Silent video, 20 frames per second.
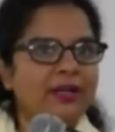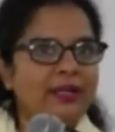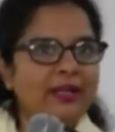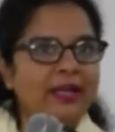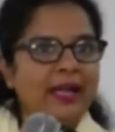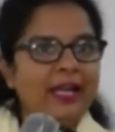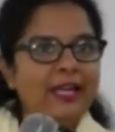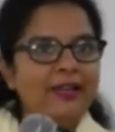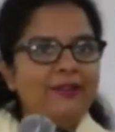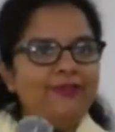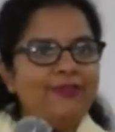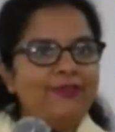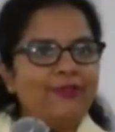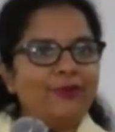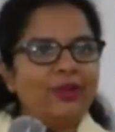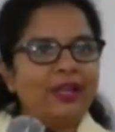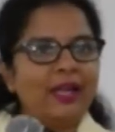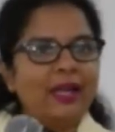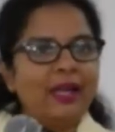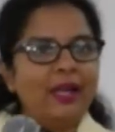life,
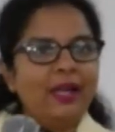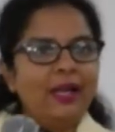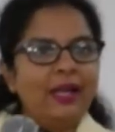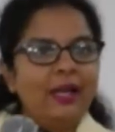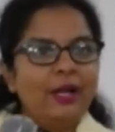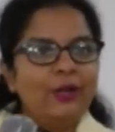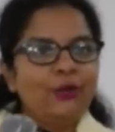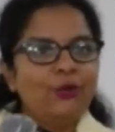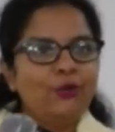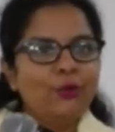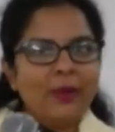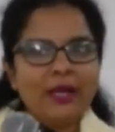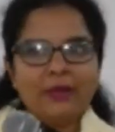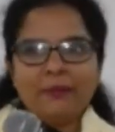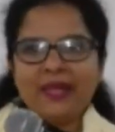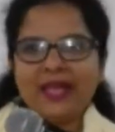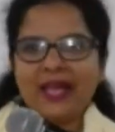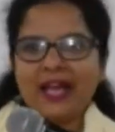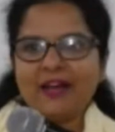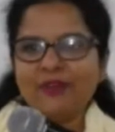okay? you might
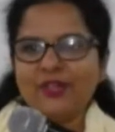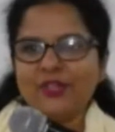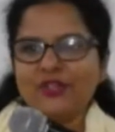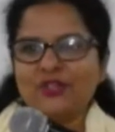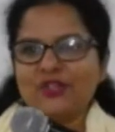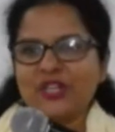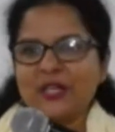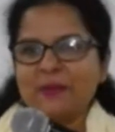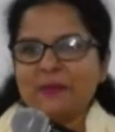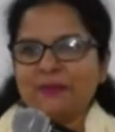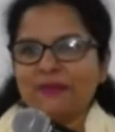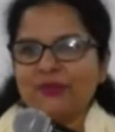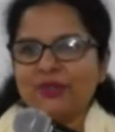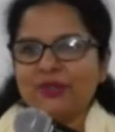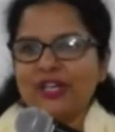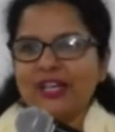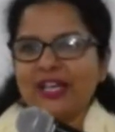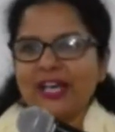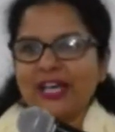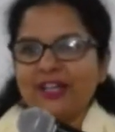be having dreams for
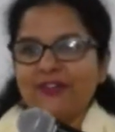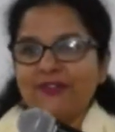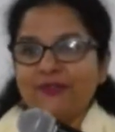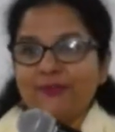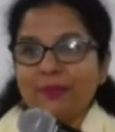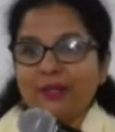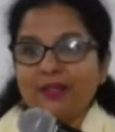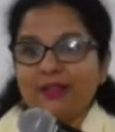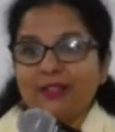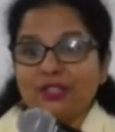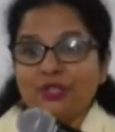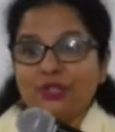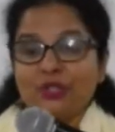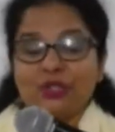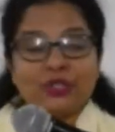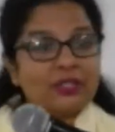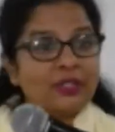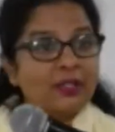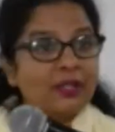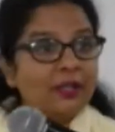your life but
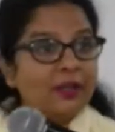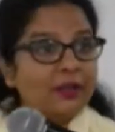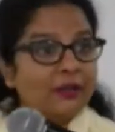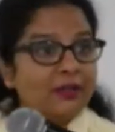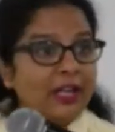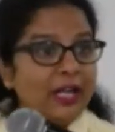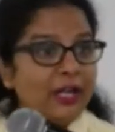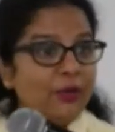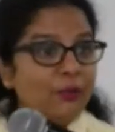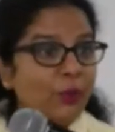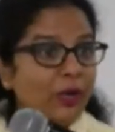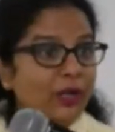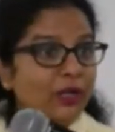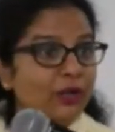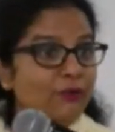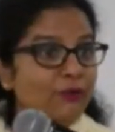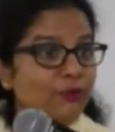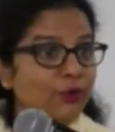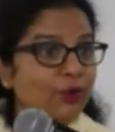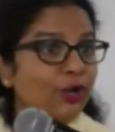this great,
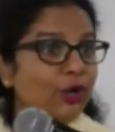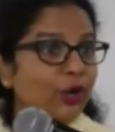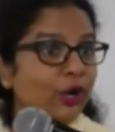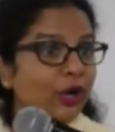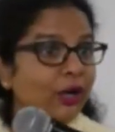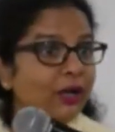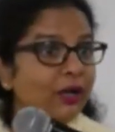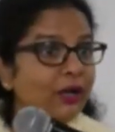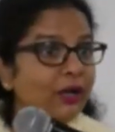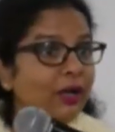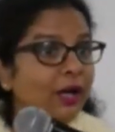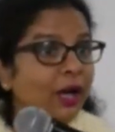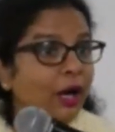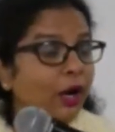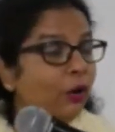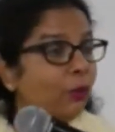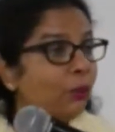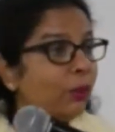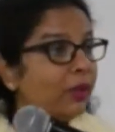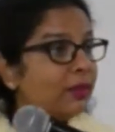wonderful God
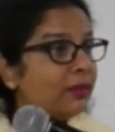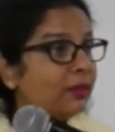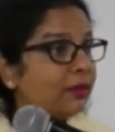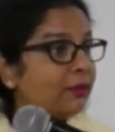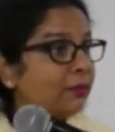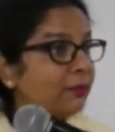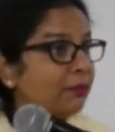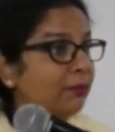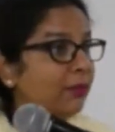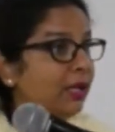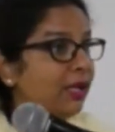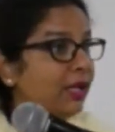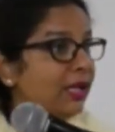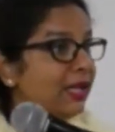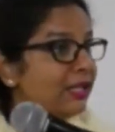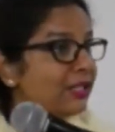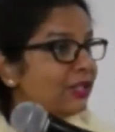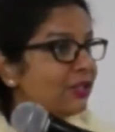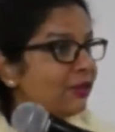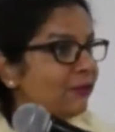with
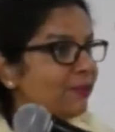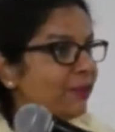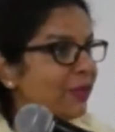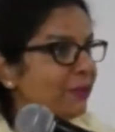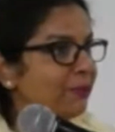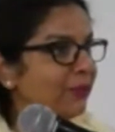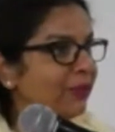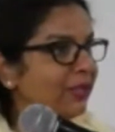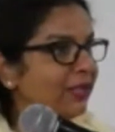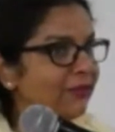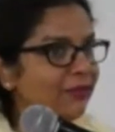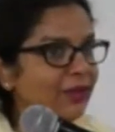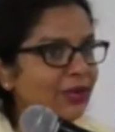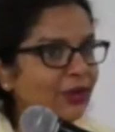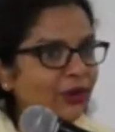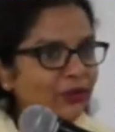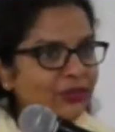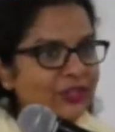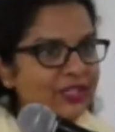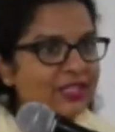millions of people living
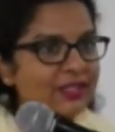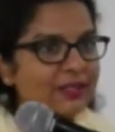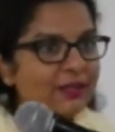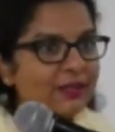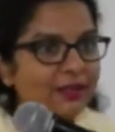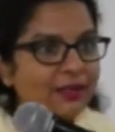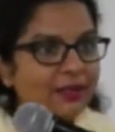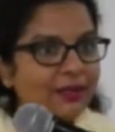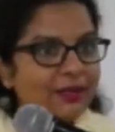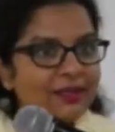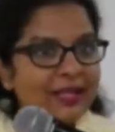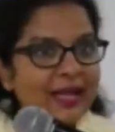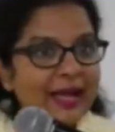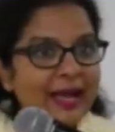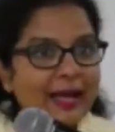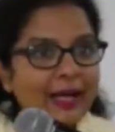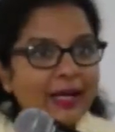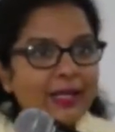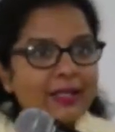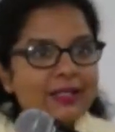on this earth
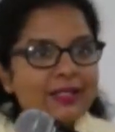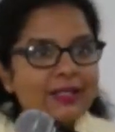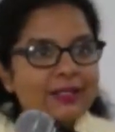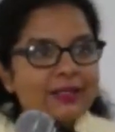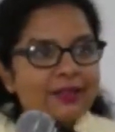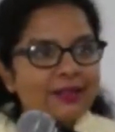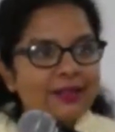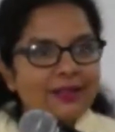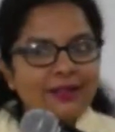has